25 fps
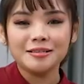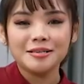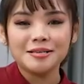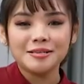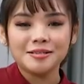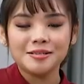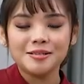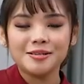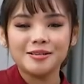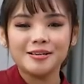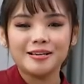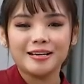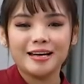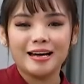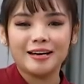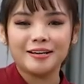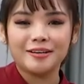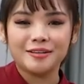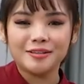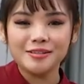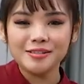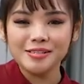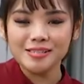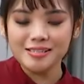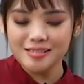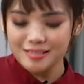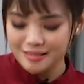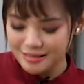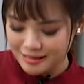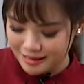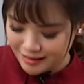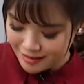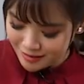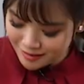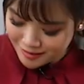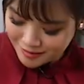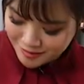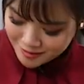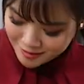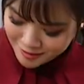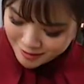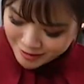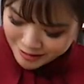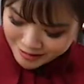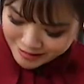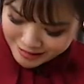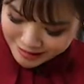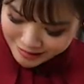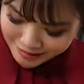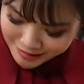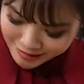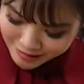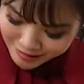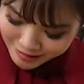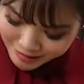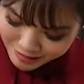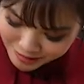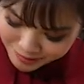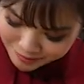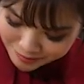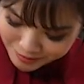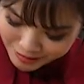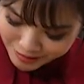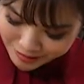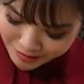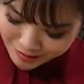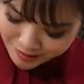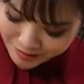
so you can use the rinse and spin